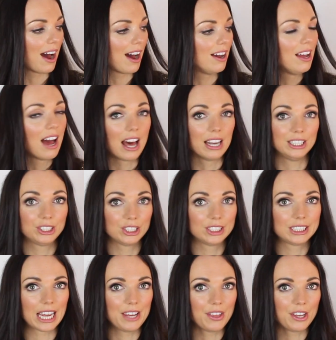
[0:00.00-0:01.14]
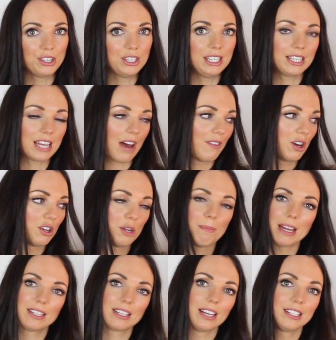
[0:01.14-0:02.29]
that, and I should say that you need to have it on your
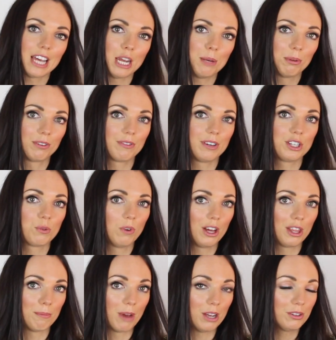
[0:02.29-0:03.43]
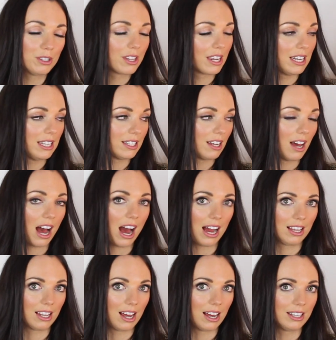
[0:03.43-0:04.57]
bedside table for it to work the most, so that it's at
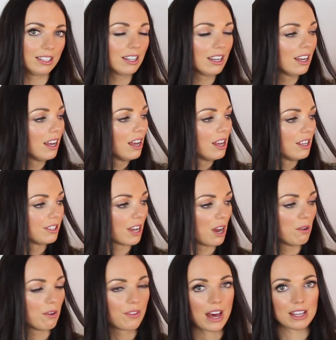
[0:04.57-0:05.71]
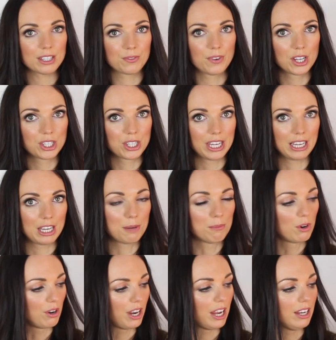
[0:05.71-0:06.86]
eye line. So that's first thing in the
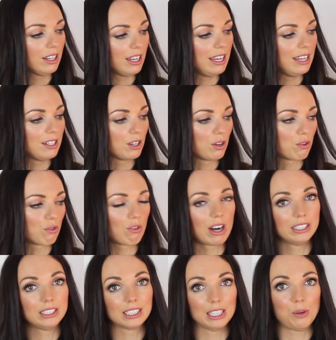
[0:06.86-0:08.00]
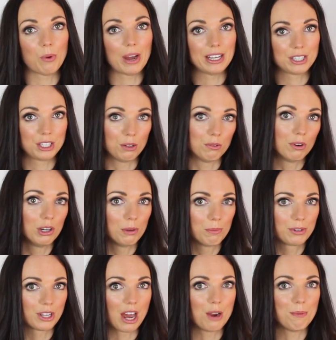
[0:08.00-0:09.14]
morning. It gradually wakes you
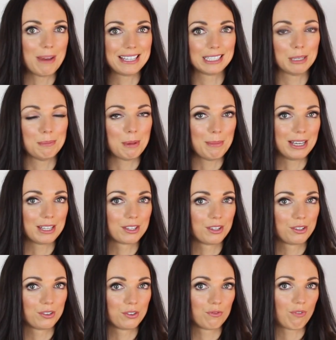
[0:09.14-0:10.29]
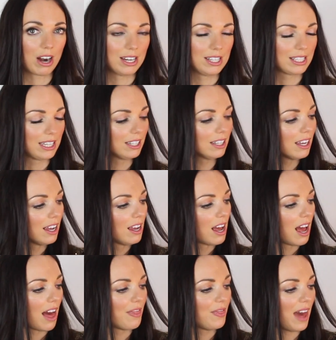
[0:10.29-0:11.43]
up, so basically mimics the sun rising.
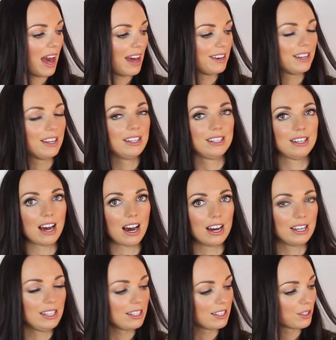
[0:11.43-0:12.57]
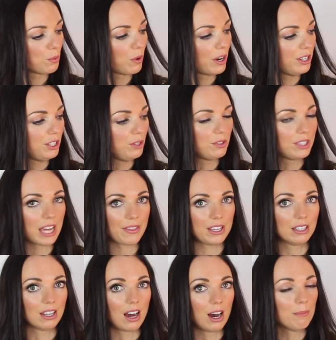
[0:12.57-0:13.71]
And then at night, when you set the
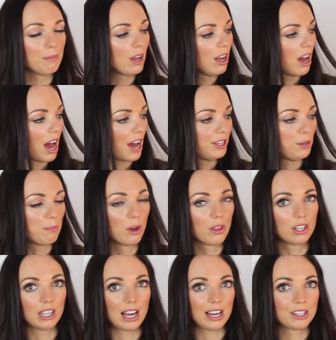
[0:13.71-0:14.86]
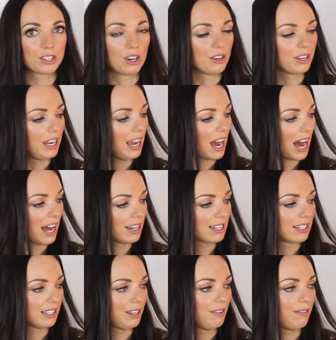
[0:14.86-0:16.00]
alarm and you put the light on, it
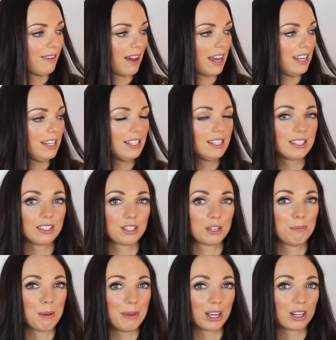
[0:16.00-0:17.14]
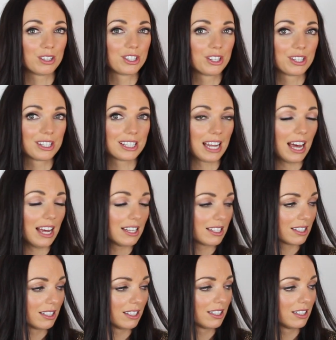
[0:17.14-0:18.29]
actually fades to mimic a
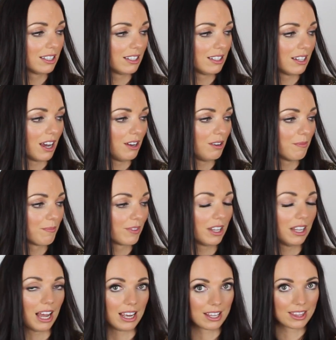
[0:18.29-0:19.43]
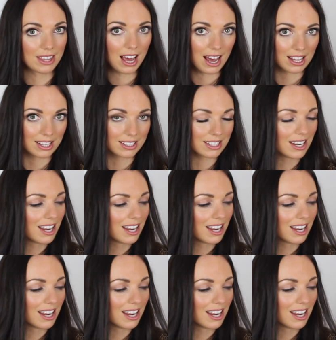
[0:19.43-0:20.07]
sunset, so like that.